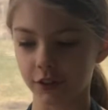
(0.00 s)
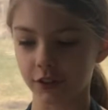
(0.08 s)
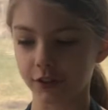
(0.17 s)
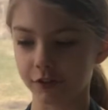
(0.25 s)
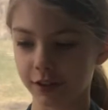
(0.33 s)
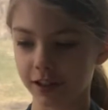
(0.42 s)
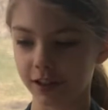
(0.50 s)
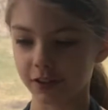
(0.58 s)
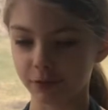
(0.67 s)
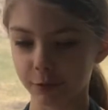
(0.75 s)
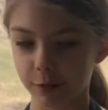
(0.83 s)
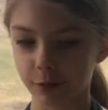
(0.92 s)
ingredients
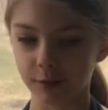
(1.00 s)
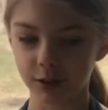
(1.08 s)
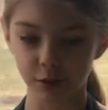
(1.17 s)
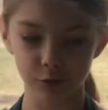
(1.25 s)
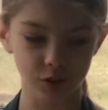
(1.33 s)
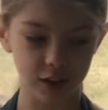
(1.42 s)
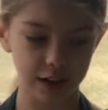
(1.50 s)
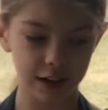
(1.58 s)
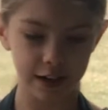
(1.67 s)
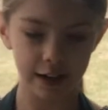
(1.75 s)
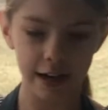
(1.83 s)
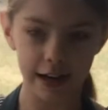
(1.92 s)
we will be using. And
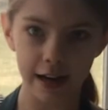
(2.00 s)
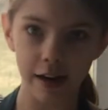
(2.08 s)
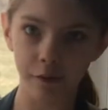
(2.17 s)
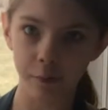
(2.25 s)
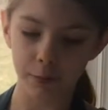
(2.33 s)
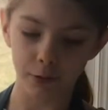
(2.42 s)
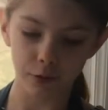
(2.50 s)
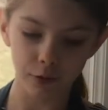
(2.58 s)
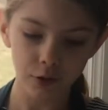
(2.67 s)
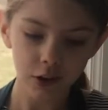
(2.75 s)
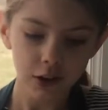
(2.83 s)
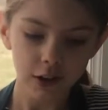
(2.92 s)
I have a bowl,
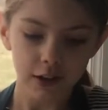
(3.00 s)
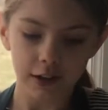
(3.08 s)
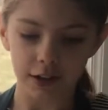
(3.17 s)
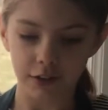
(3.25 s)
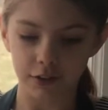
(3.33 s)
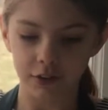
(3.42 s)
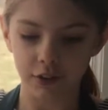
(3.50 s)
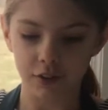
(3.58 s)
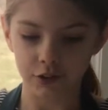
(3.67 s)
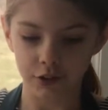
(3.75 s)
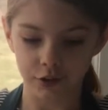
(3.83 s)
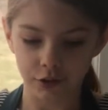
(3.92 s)
and these
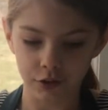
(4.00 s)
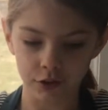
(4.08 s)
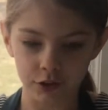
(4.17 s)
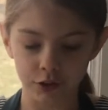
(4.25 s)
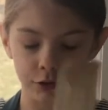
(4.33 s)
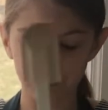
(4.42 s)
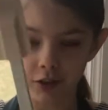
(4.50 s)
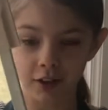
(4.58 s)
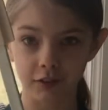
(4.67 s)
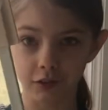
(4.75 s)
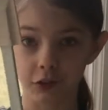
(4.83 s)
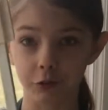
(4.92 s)
are the
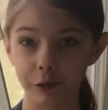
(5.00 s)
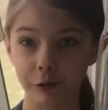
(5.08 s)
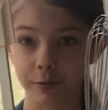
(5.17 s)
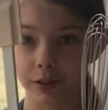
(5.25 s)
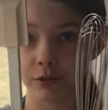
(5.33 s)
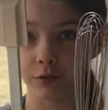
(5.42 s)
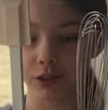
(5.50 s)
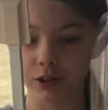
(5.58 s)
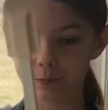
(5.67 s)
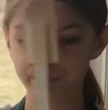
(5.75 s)
utensils we will be using.